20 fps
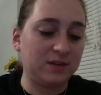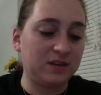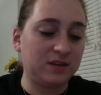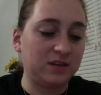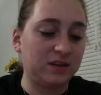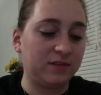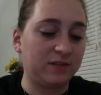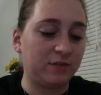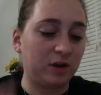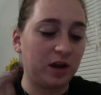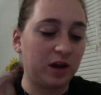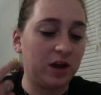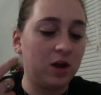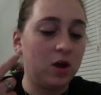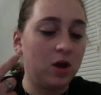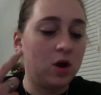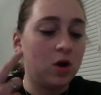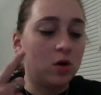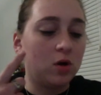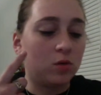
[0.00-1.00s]
delivery,
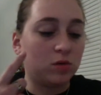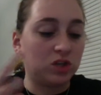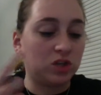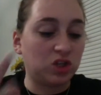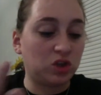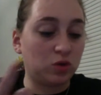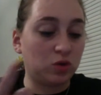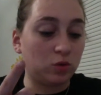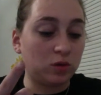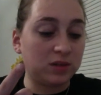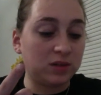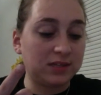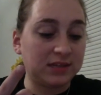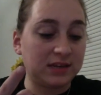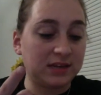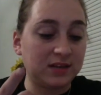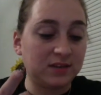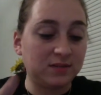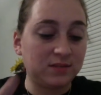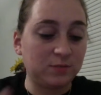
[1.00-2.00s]
restore
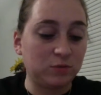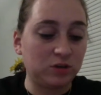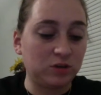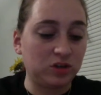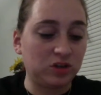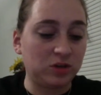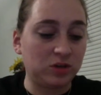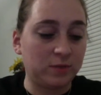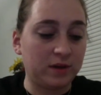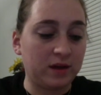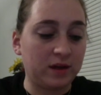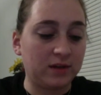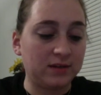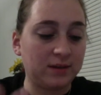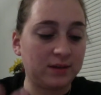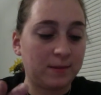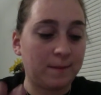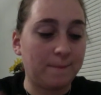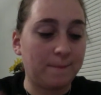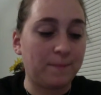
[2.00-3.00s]
skin's moisture balance,
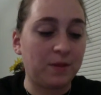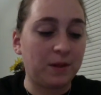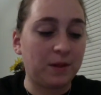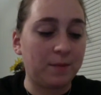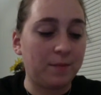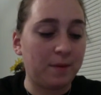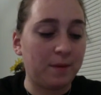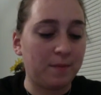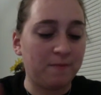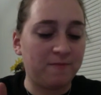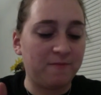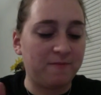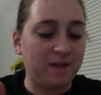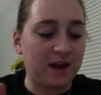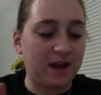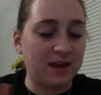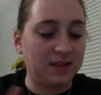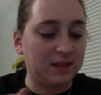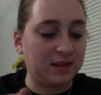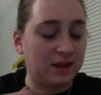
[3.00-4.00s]
and plump up
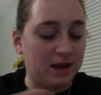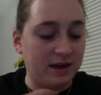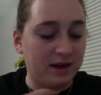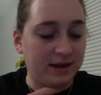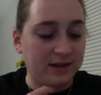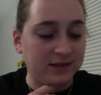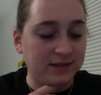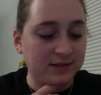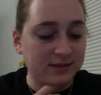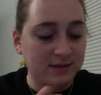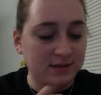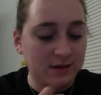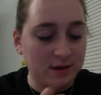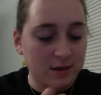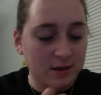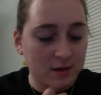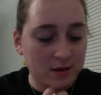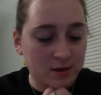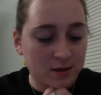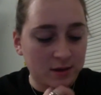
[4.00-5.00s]
fine lines.
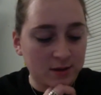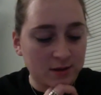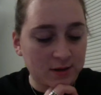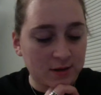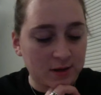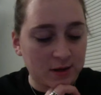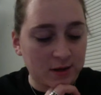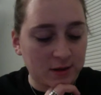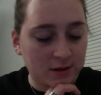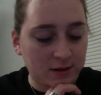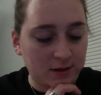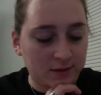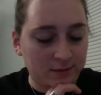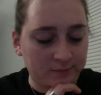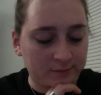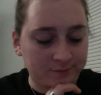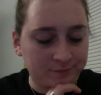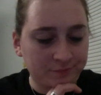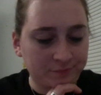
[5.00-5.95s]
Um,